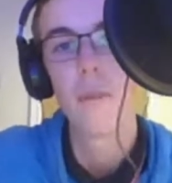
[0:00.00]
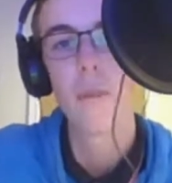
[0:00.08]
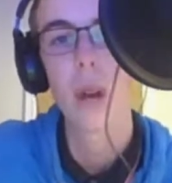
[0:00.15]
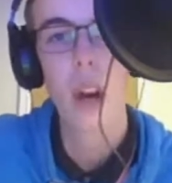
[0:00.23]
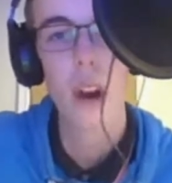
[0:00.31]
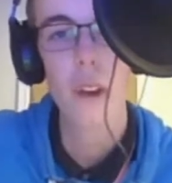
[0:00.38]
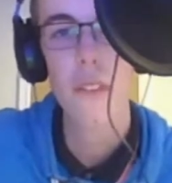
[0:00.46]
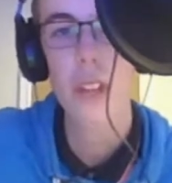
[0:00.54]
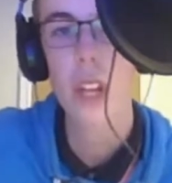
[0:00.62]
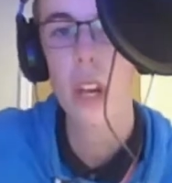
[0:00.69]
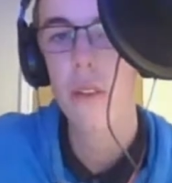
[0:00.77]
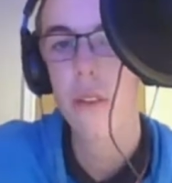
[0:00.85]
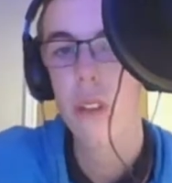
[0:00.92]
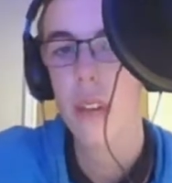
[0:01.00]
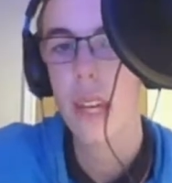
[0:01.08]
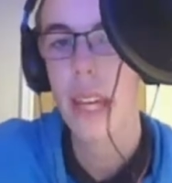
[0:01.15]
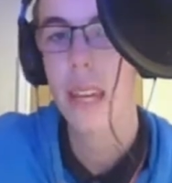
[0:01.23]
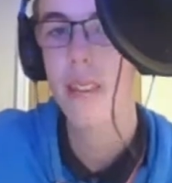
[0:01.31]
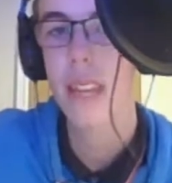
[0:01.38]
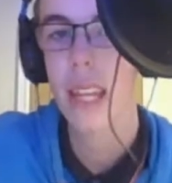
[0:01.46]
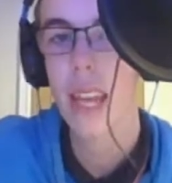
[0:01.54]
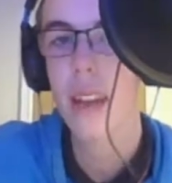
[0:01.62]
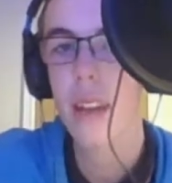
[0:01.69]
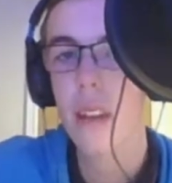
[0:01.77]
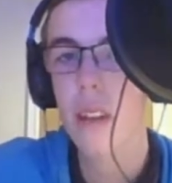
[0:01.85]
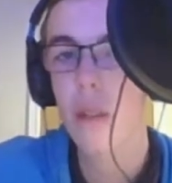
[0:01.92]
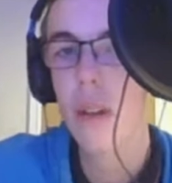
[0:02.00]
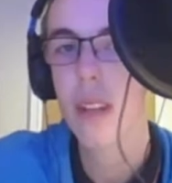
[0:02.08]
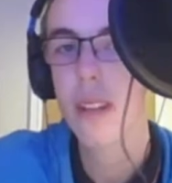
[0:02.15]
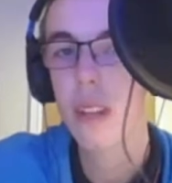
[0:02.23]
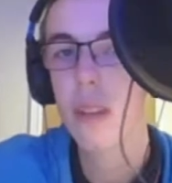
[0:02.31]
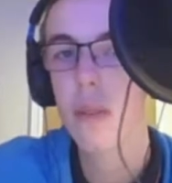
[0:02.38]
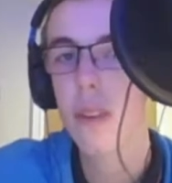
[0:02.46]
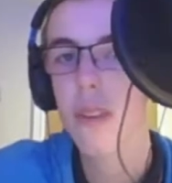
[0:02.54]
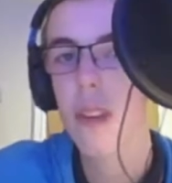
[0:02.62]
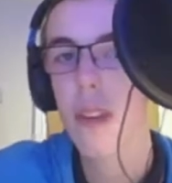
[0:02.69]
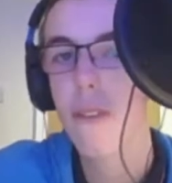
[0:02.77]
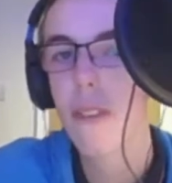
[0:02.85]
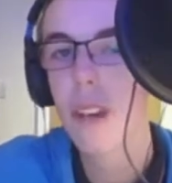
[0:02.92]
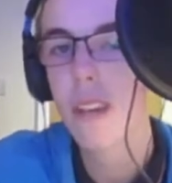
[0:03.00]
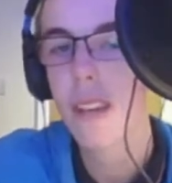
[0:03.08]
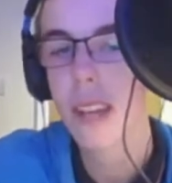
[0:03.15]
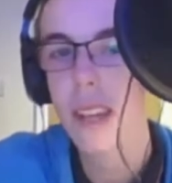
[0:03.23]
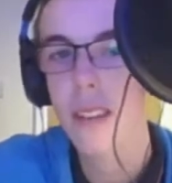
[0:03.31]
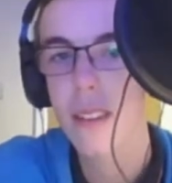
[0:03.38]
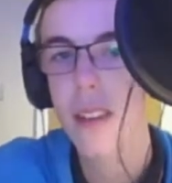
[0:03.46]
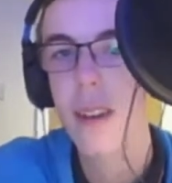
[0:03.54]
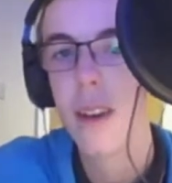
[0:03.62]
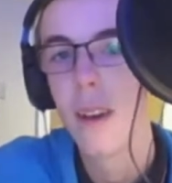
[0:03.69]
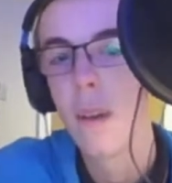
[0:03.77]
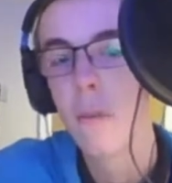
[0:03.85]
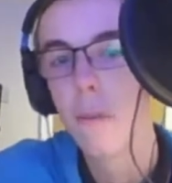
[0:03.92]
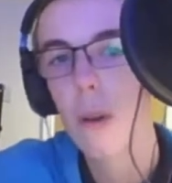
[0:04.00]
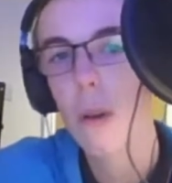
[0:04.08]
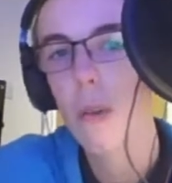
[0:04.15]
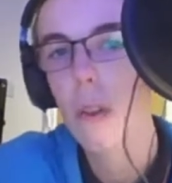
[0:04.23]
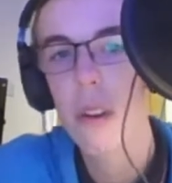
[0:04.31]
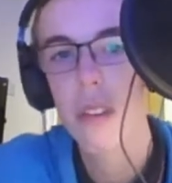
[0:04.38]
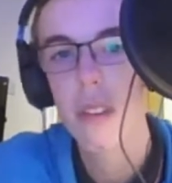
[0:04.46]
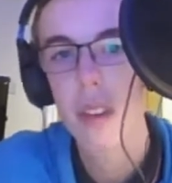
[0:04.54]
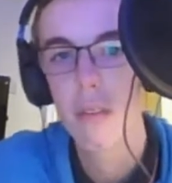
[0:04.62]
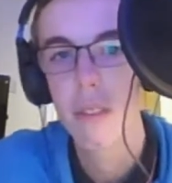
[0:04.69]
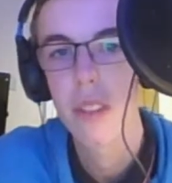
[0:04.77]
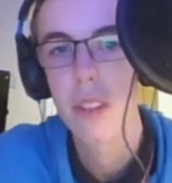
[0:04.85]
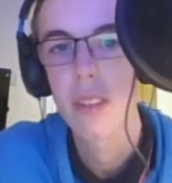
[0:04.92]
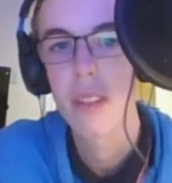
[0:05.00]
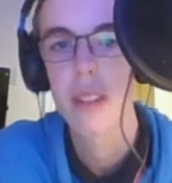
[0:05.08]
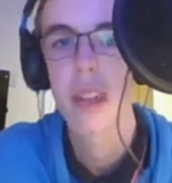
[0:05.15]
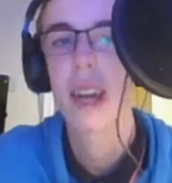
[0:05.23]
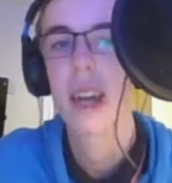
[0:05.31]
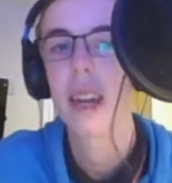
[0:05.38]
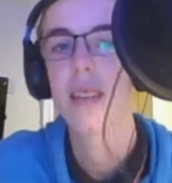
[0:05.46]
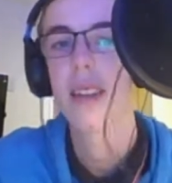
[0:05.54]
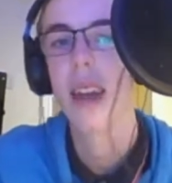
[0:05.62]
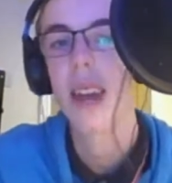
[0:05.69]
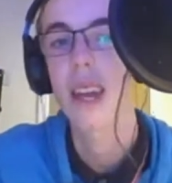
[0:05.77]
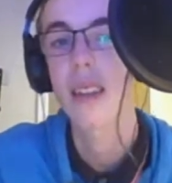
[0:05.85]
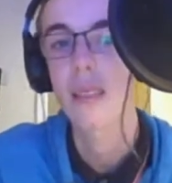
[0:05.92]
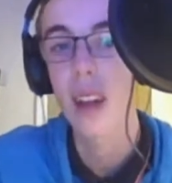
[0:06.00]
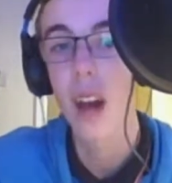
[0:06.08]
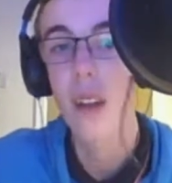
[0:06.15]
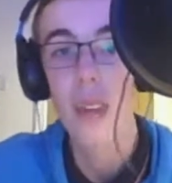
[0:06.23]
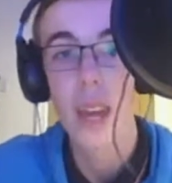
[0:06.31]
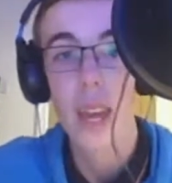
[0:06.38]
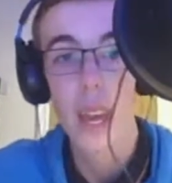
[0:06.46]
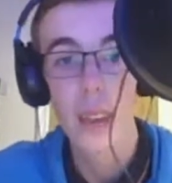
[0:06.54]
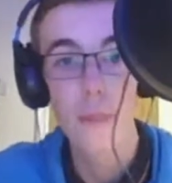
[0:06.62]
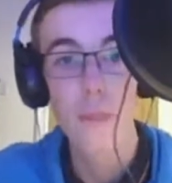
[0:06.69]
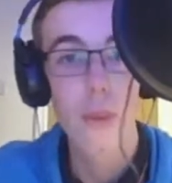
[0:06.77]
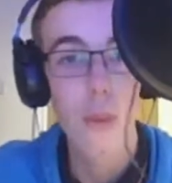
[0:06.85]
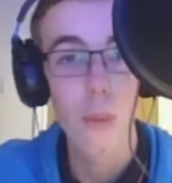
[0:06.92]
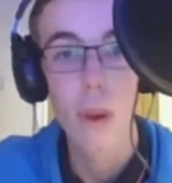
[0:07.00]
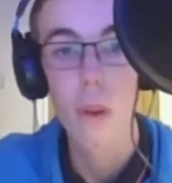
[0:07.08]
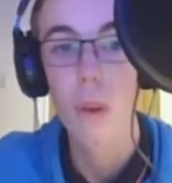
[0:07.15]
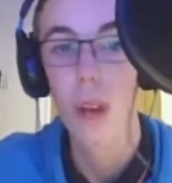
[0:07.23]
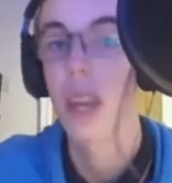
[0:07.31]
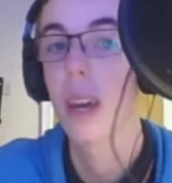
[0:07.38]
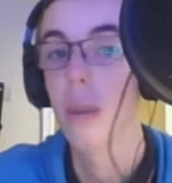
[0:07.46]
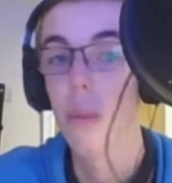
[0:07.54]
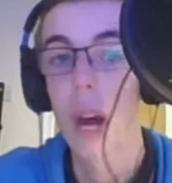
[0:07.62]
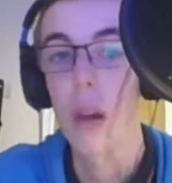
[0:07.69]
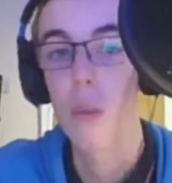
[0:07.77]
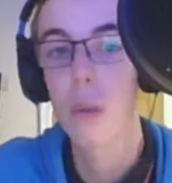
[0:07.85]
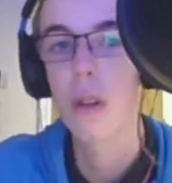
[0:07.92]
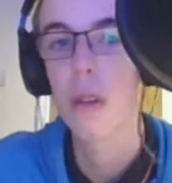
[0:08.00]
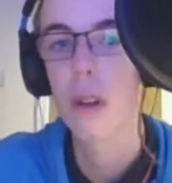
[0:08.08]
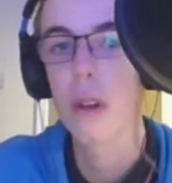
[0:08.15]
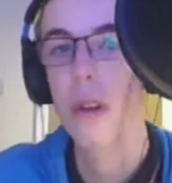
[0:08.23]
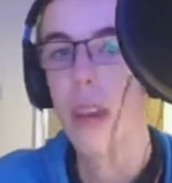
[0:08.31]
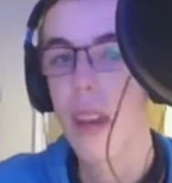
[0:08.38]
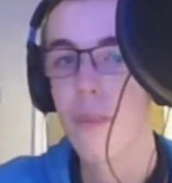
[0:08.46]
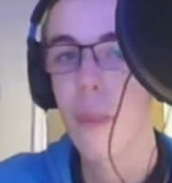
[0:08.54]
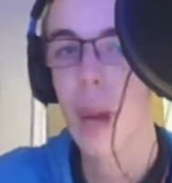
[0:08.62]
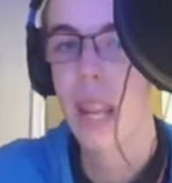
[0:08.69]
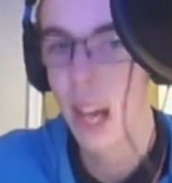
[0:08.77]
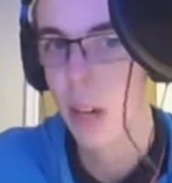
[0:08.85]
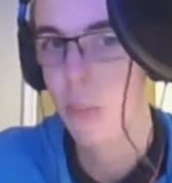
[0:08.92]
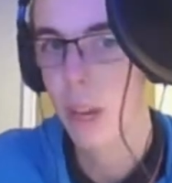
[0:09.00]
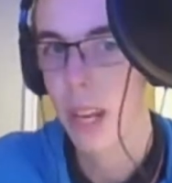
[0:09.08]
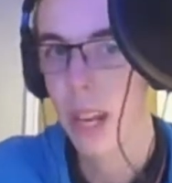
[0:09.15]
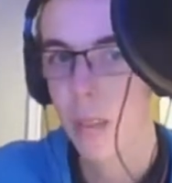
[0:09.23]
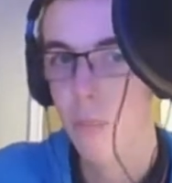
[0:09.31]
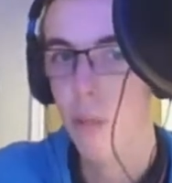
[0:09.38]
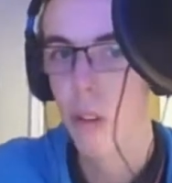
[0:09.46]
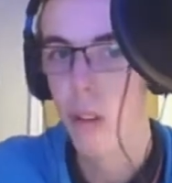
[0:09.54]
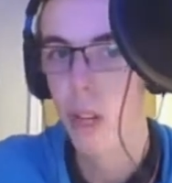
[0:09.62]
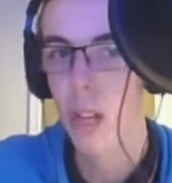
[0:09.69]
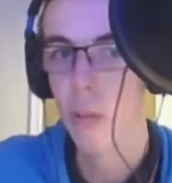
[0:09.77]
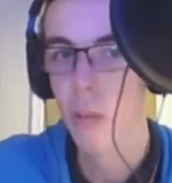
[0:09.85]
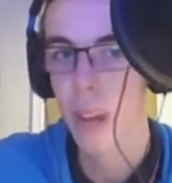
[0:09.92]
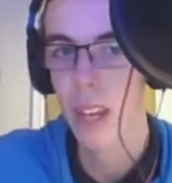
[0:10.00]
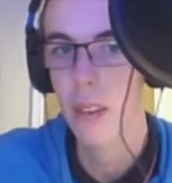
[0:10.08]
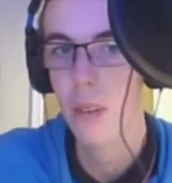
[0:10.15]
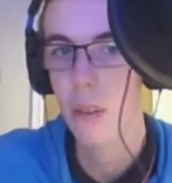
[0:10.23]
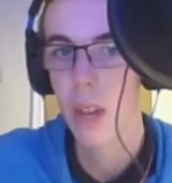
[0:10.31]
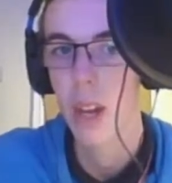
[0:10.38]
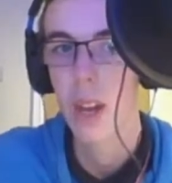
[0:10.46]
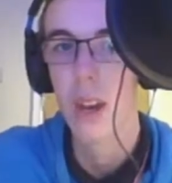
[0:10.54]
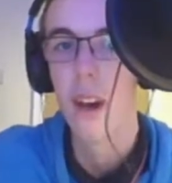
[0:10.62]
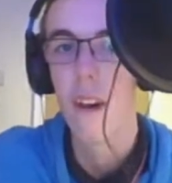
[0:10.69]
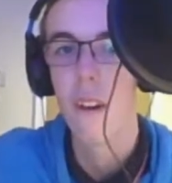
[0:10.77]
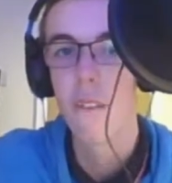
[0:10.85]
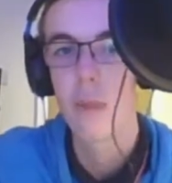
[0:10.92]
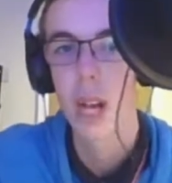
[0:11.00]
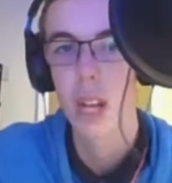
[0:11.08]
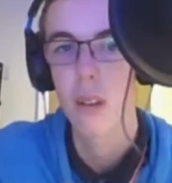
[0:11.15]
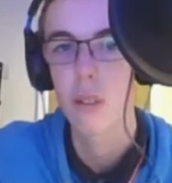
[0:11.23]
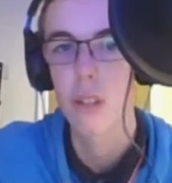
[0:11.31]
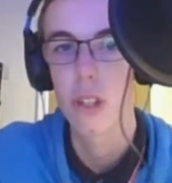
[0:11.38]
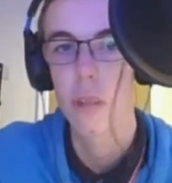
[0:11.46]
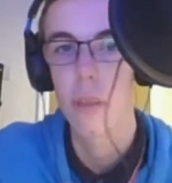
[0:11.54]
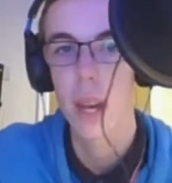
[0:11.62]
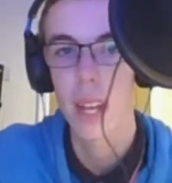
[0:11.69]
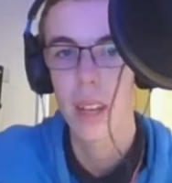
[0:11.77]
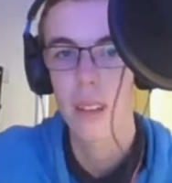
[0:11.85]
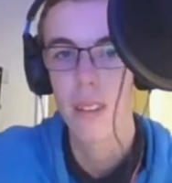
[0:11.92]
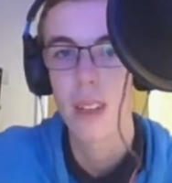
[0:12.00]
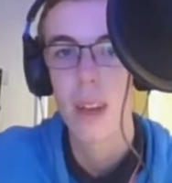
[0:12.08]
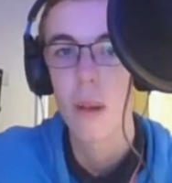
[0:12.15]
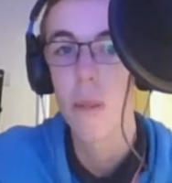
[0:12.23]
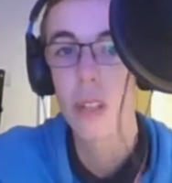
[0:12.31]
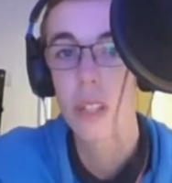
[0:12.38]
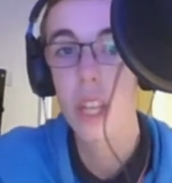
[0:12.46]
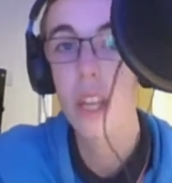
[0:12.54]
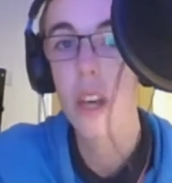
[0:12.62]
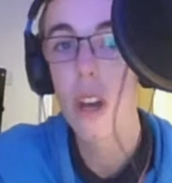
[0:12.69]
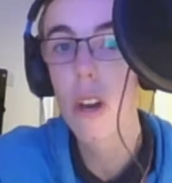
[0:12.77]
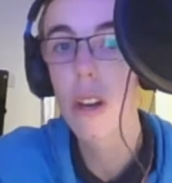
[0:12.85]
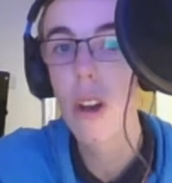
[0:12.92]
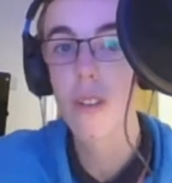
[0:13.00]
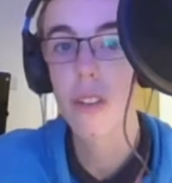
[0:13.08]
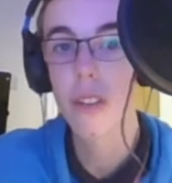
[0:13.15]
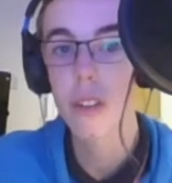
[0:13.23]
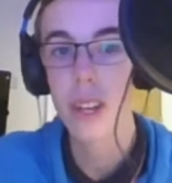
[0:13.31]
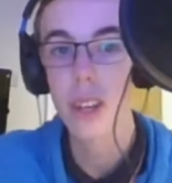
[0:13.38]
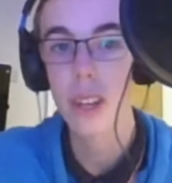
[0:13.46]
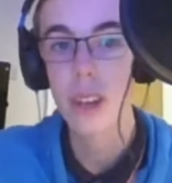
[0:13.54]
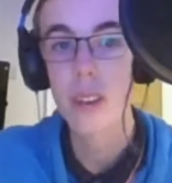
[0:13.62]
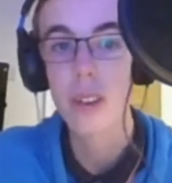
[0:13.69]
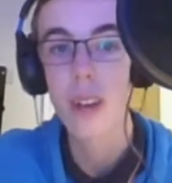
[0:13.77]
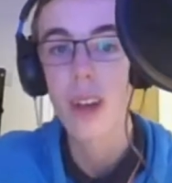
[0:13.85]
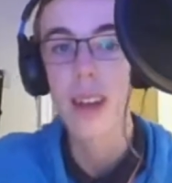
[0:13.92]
But after those 2 years, at the end of the 2023 season, will Lewis Hamilton say his day is done in Formula One? He might well do, if by that point he's broken the record of Michael Schumacher's, which he could obviously do.